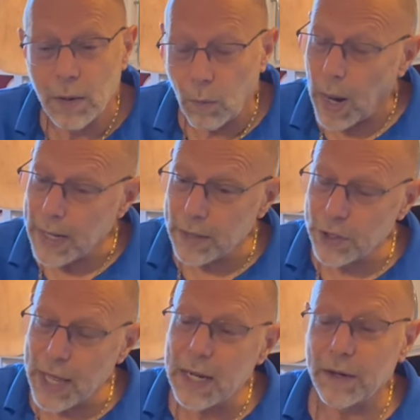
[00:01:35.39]
Why is
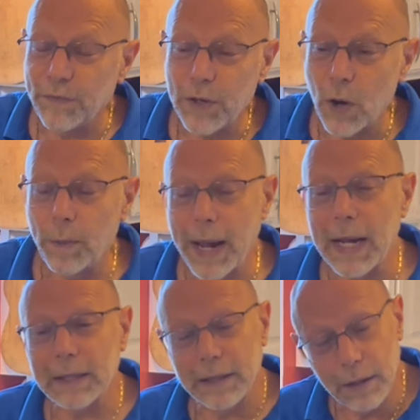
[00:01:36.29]
that? If you go
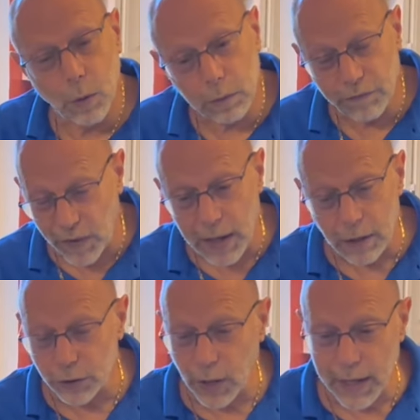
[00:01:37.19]
back to the old fire
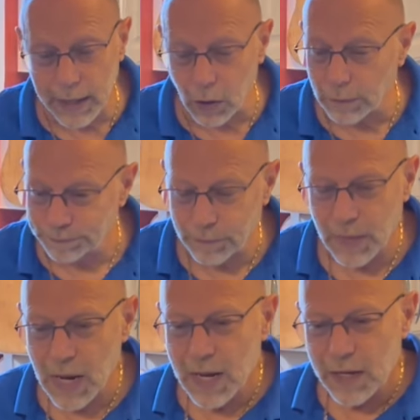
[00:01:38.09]
triangle,
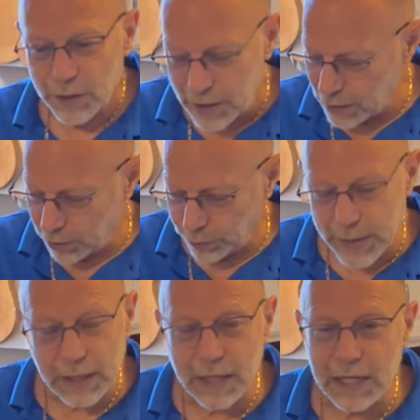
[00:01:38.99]
you need 3
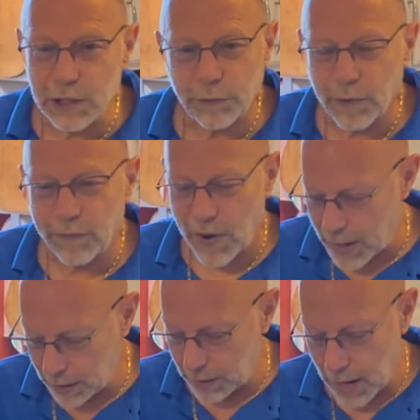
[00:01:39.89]
things for fire.